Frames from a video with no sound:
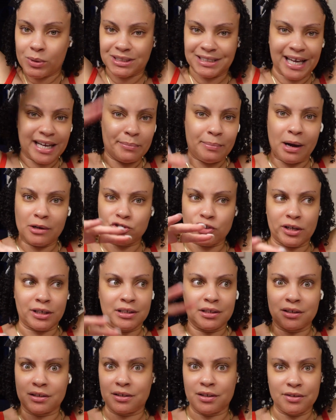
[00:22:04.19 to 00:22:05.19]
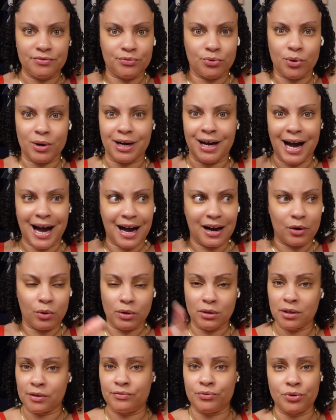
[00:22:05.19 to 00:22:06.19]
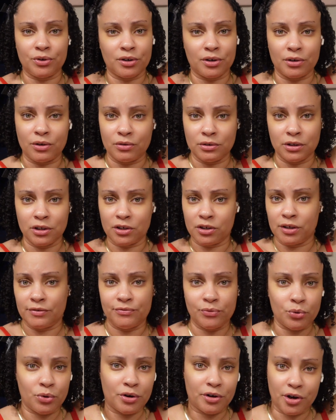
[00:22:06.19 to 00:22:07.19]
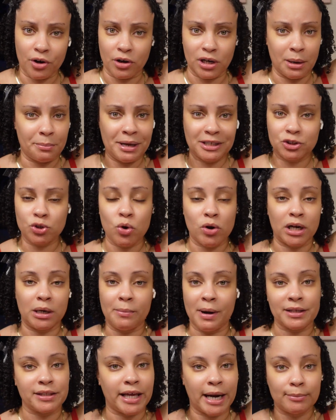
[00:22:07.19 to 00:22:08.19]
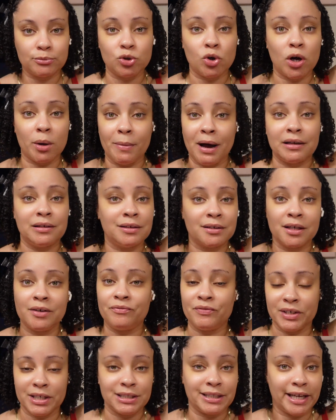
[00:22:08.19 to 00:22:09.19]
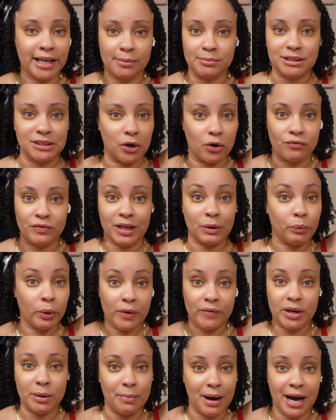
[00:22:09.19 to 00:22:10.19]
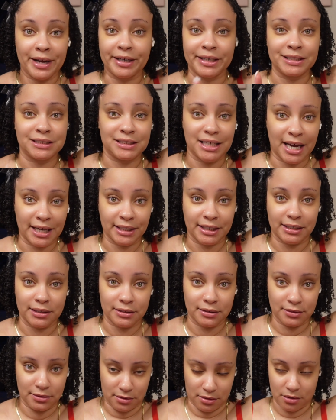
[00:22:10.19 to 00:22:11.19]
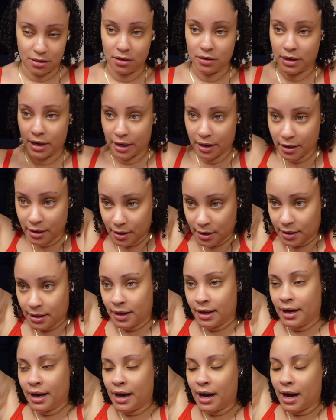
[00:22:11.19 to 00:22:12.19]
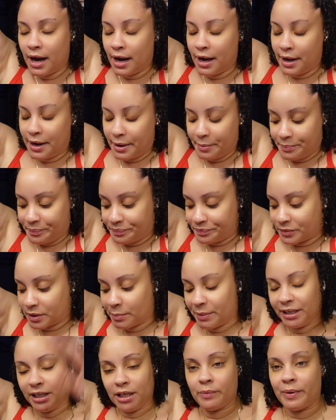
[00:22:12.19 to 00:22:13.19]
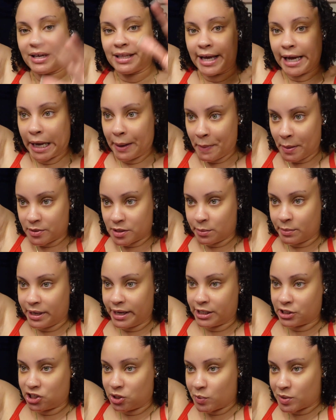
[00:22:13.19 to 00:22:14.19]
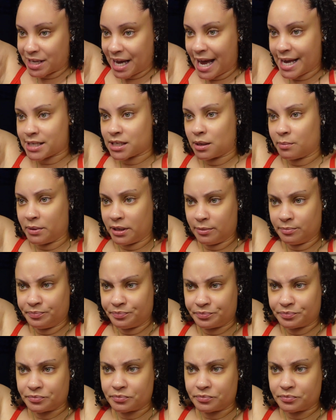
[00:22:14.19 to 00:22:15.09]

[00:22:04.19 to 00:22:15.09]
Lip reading: it's not about trying to look good for a guy or look good for a girl. I'm not talking about that. I'm talking about look good for your damn self. And wearing a bonnet is not it. Okay? But anyway, they came up to me and she was asking me,